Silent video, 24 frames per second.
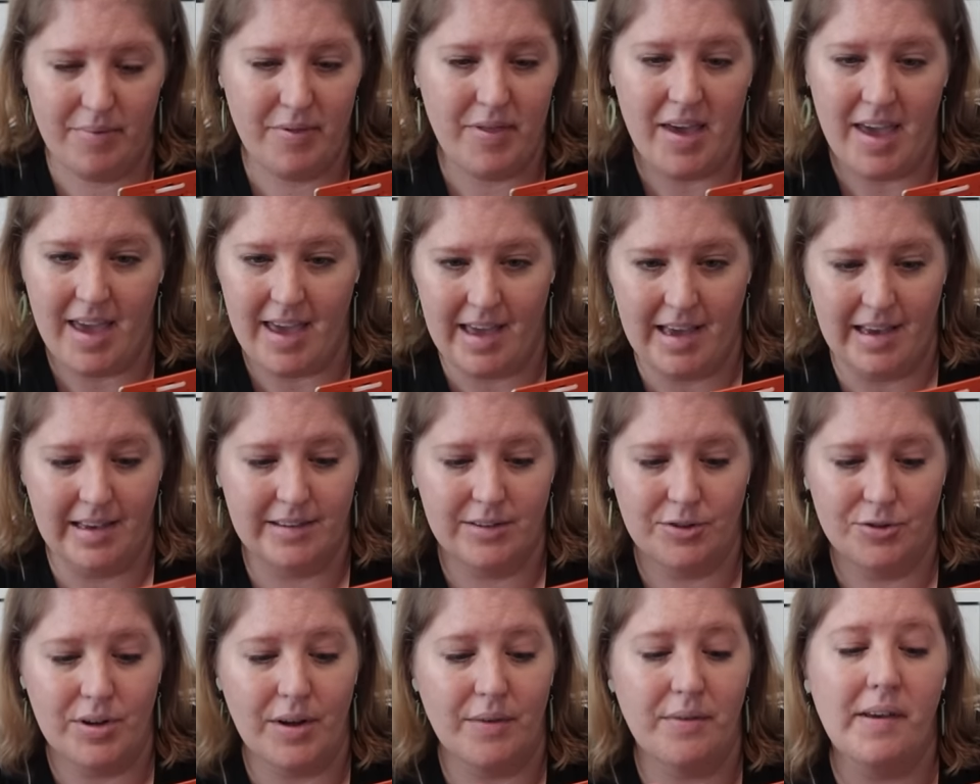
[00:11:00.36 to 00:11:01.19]
things.
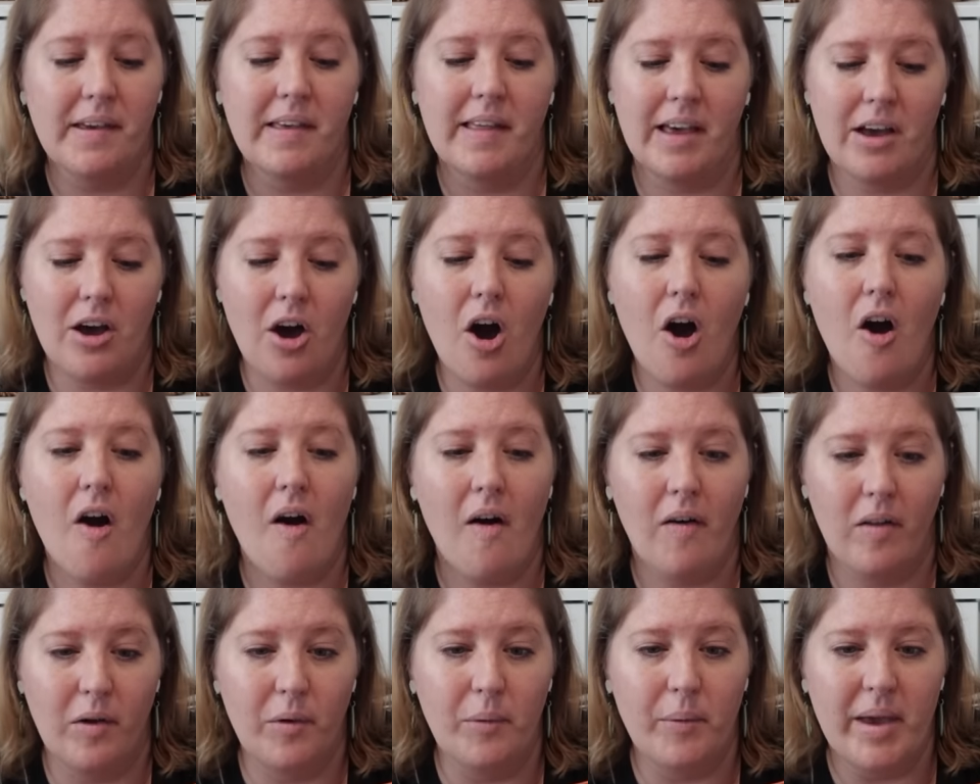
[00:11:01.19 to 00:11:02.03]
They're definitely like
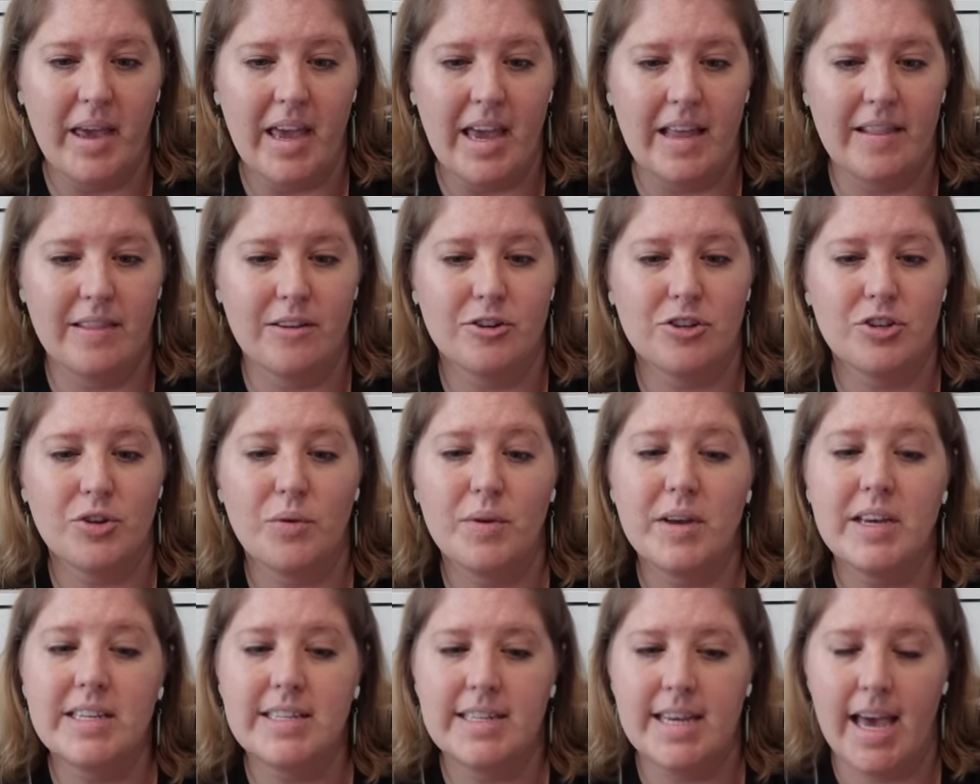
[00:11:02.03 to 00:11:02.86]
Halloween. There's
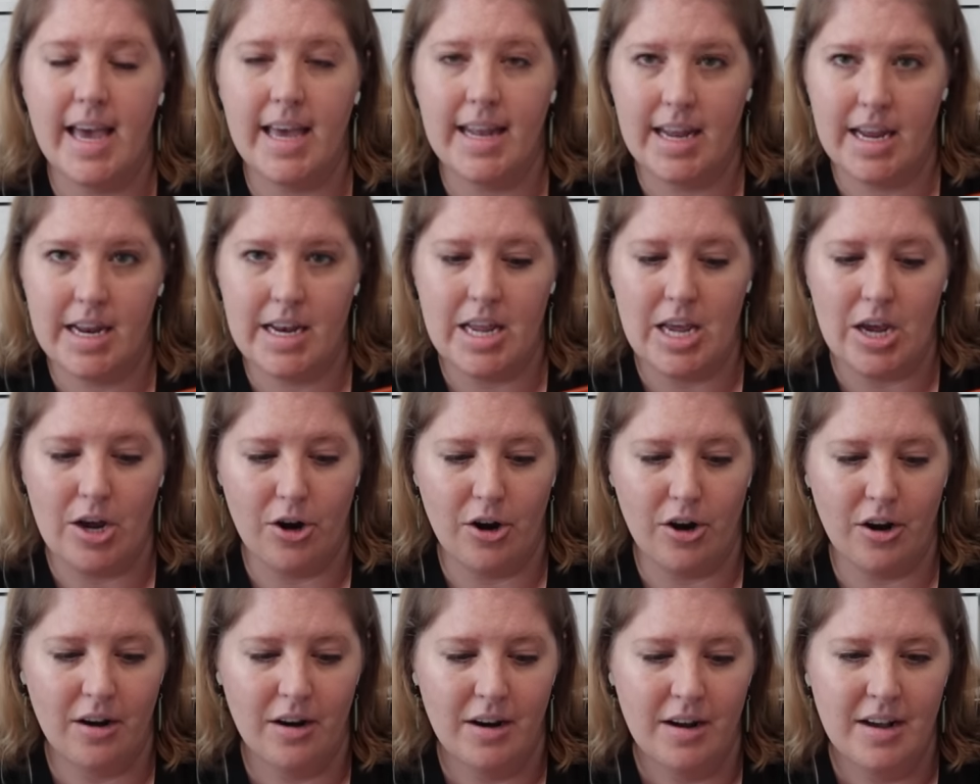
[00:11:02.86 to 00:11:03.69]
only 10 in
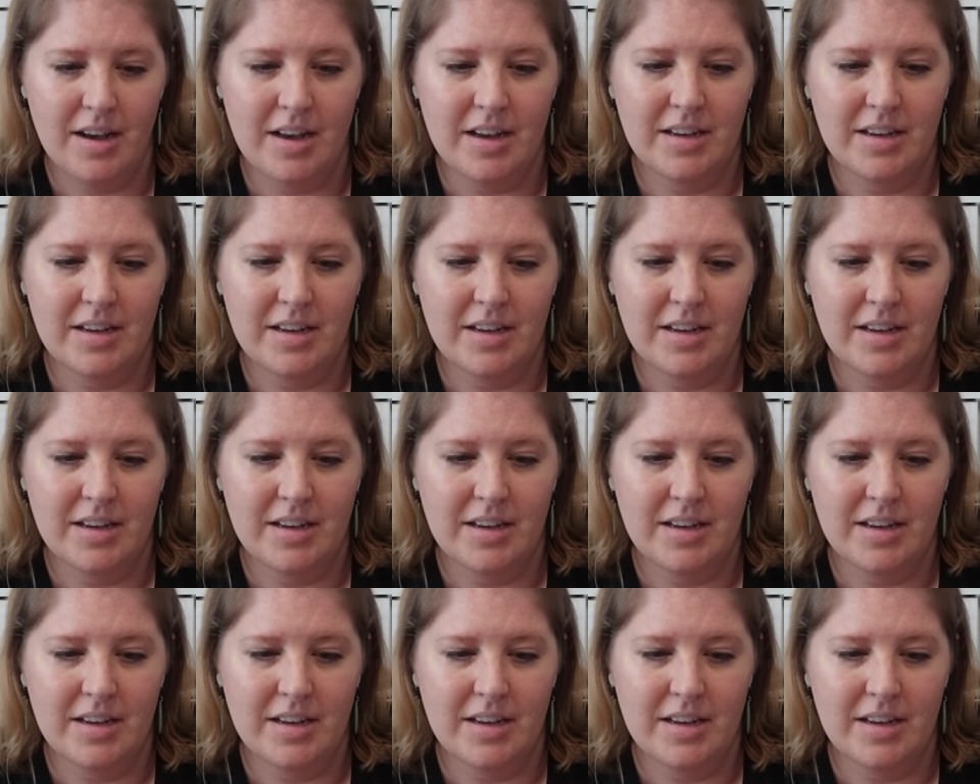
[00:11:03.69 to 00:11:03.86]
here.